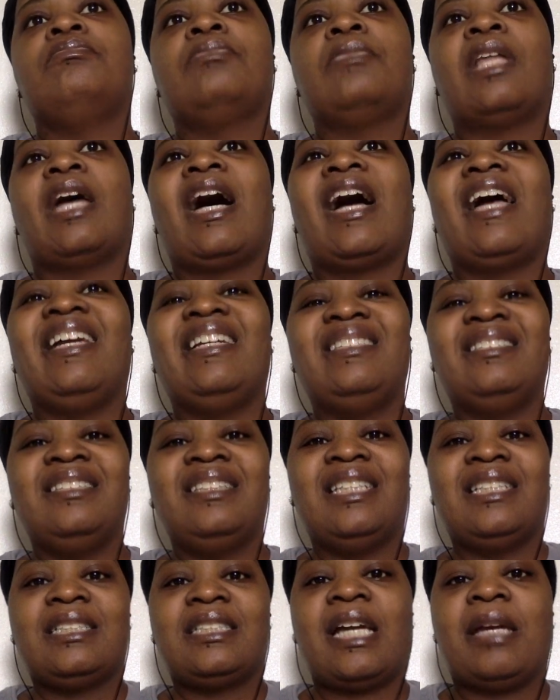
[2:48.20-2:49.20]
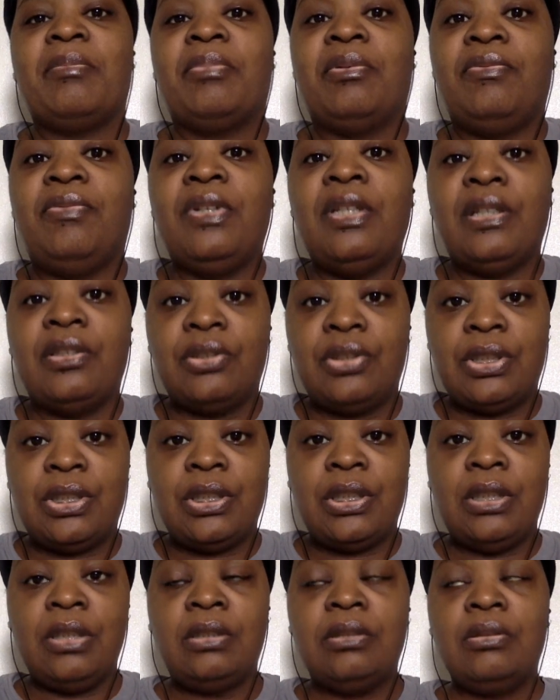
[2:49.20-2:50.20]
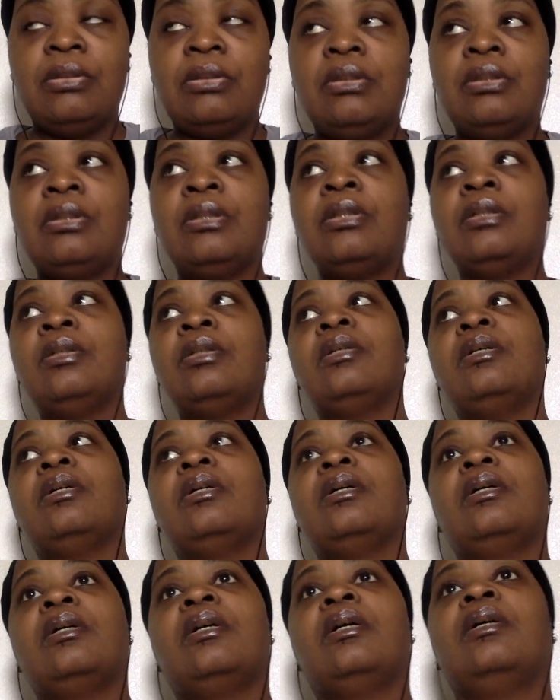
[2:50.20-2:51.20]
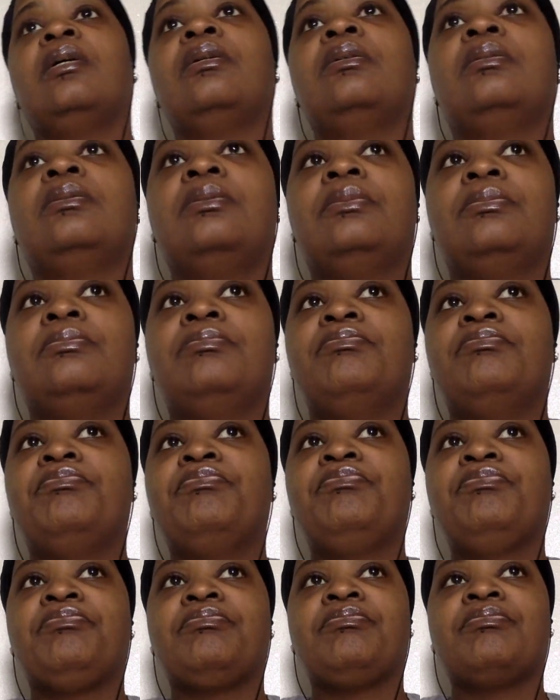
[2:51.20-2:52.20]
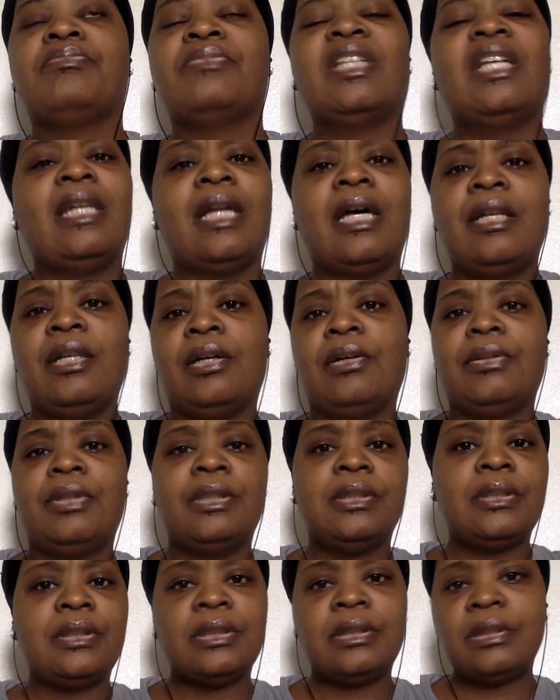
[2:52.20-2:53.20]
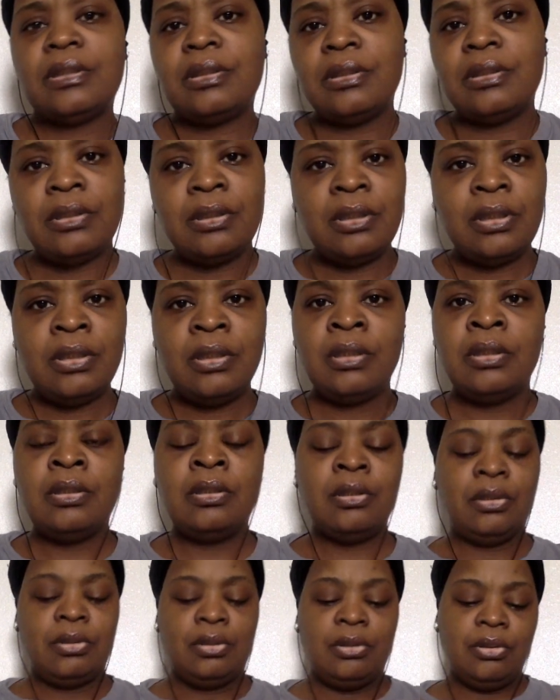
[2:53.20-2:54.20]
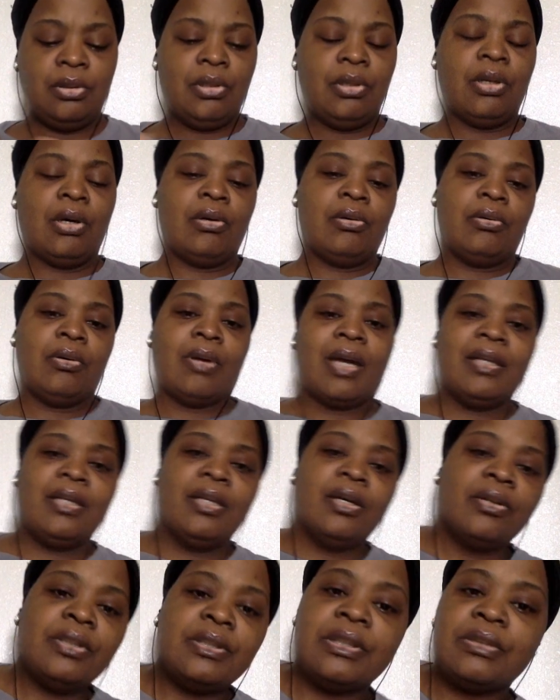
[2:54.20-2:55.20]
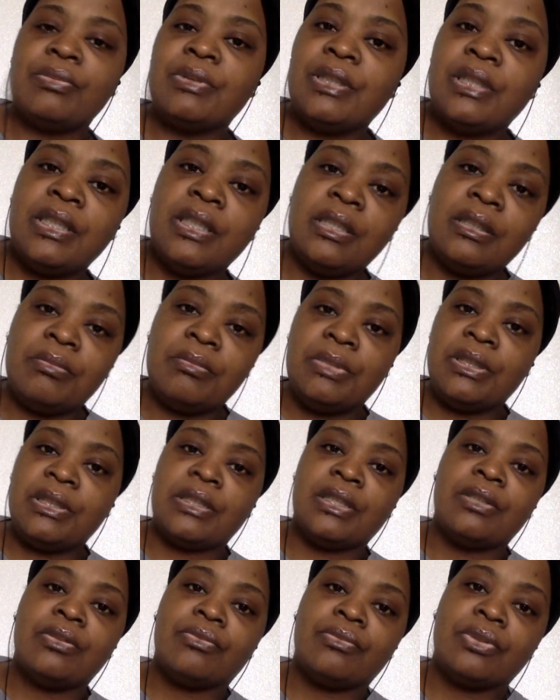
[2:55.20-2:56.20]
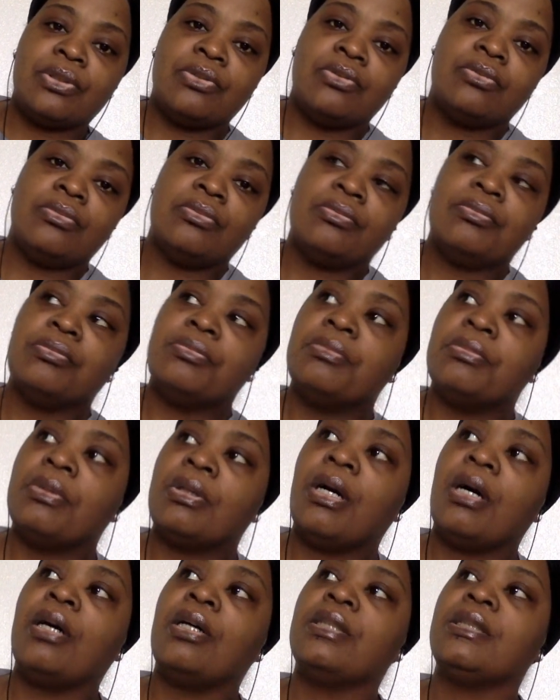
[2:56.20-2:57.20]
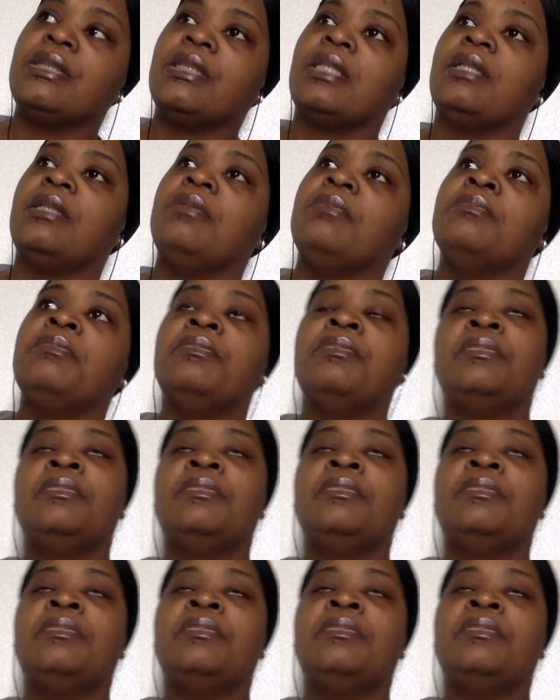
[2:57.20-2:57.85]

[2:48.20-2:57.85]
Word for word: heighten that type of energy. Um, and I noticed, you know, I noticed when the enemy's in the room all the time.